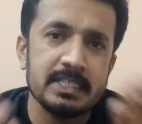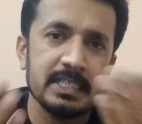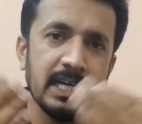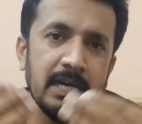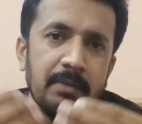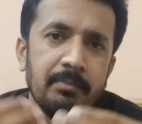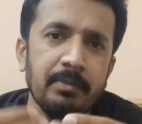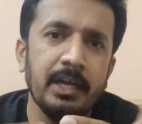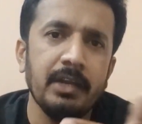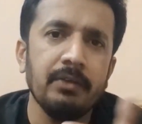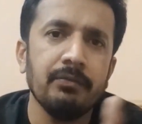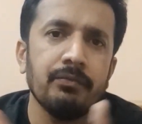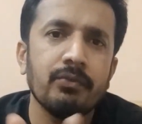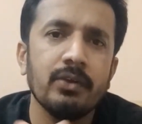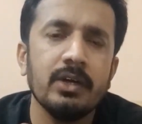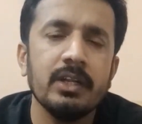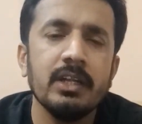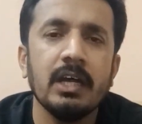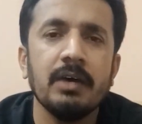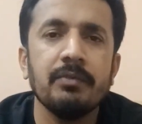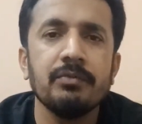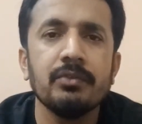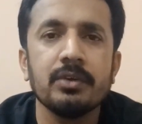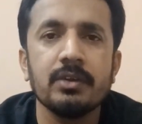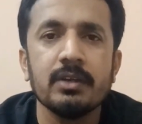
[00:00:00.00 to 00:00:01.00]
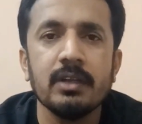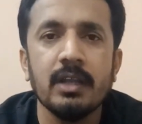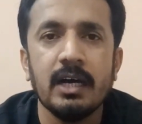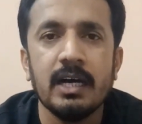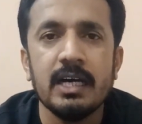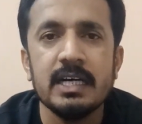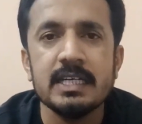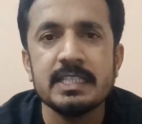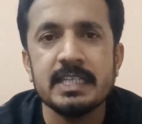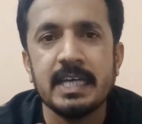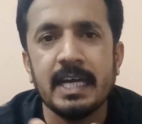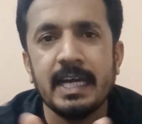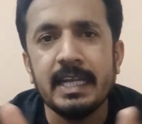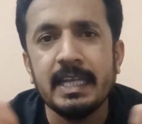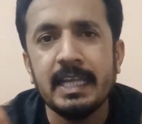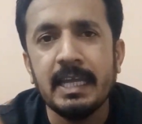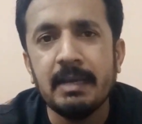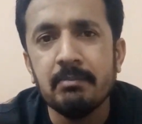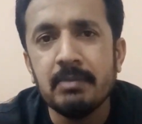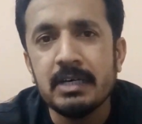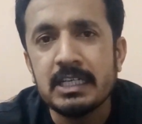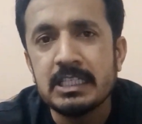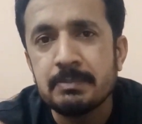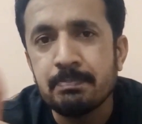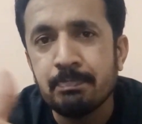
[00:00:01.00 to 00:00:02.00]
come in front of the class and they
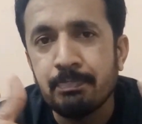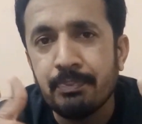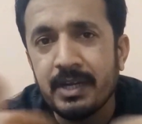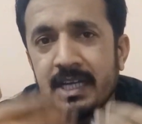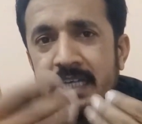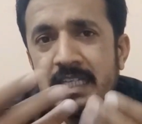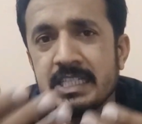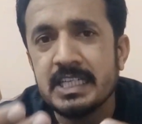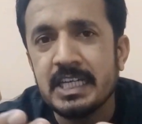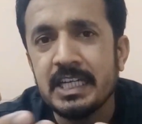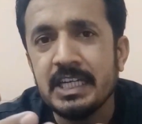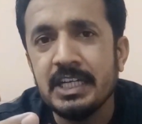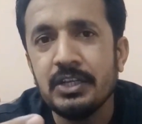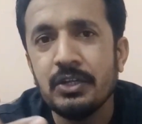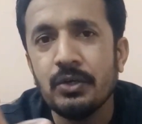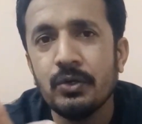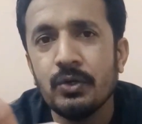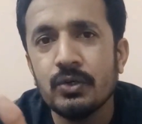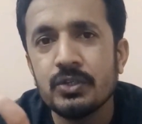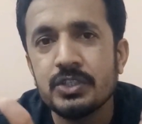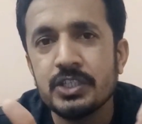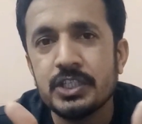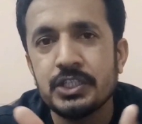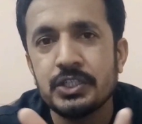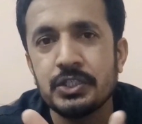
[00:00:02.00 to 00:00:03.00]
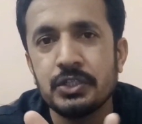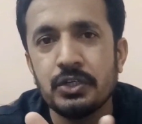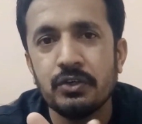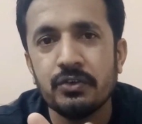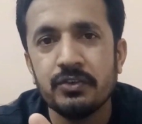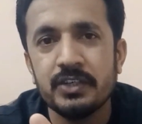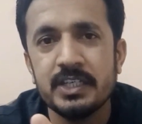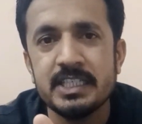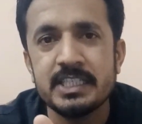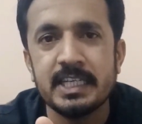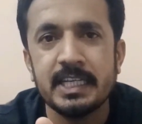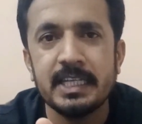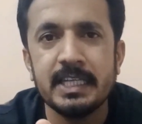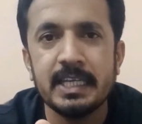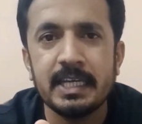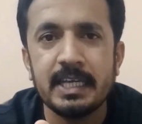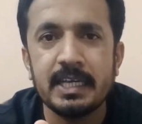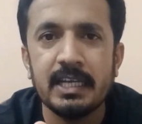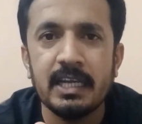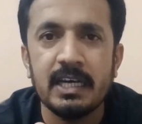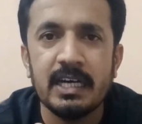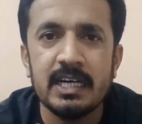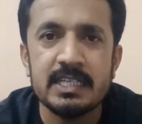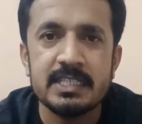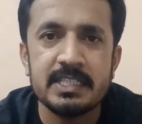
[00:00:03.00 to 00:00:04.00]
must present those stories in the
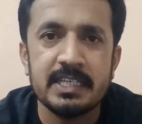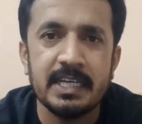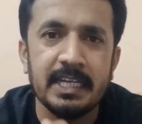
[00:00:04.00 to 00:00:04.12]
class,